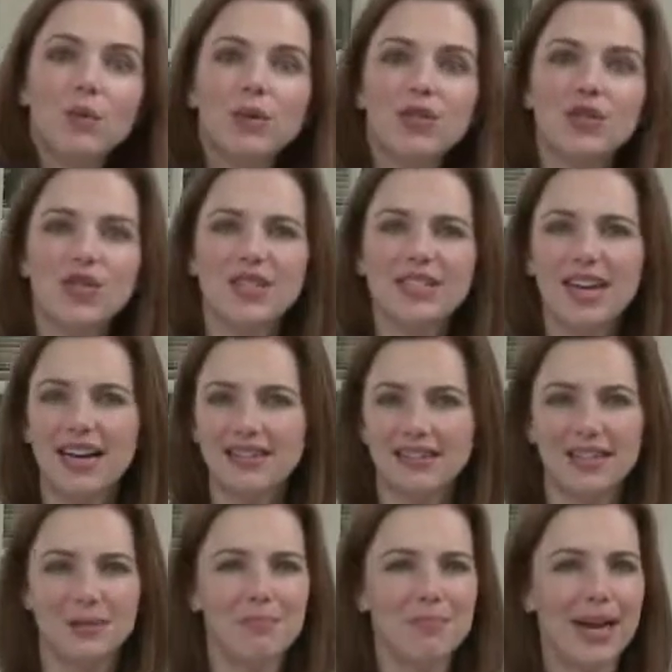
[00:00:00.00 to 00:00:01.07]
which just has
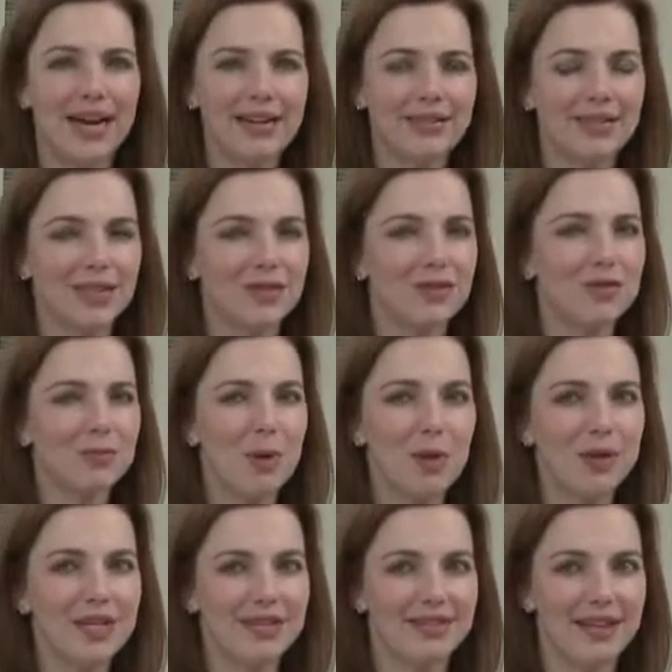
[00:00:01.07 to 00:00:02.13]
an amazing
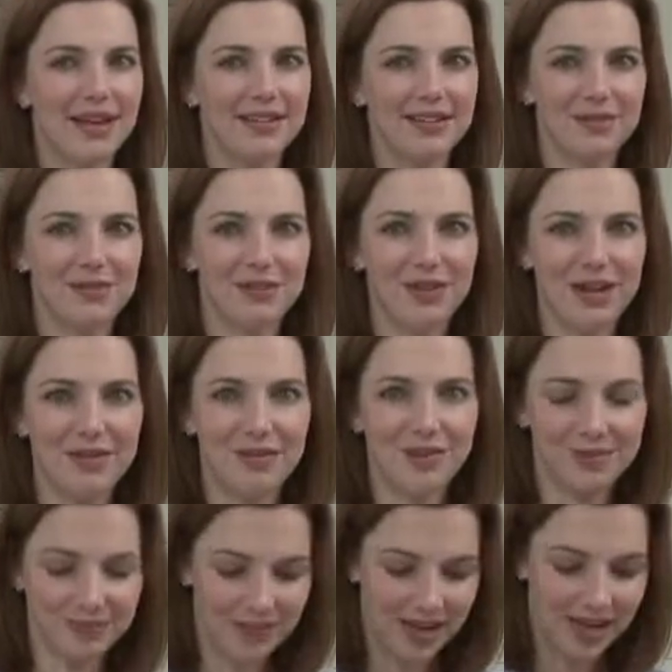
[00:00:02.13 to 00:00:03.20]
smoky scent and
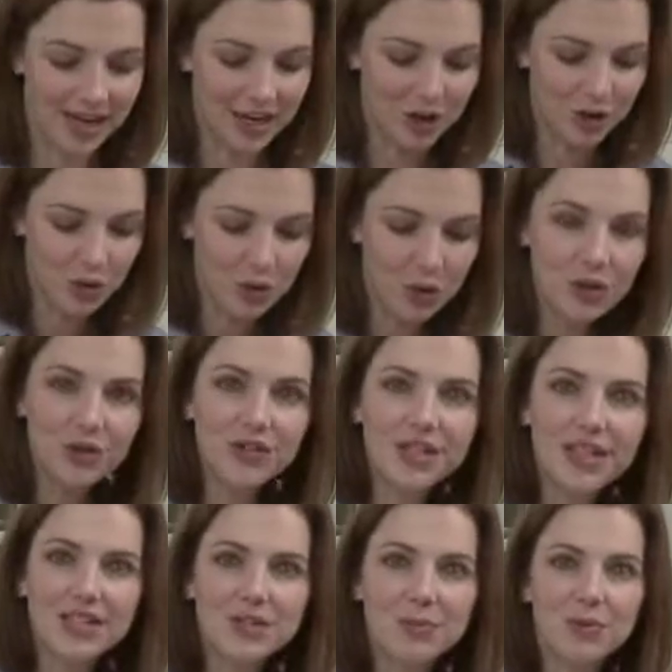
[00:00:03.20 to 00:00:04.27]
flavor, and a 1/4
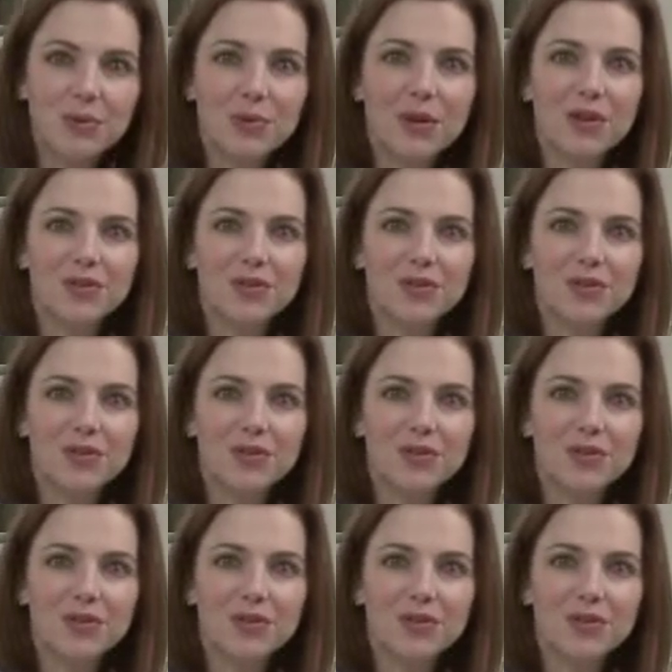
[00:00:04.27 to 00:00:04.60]
teaspoon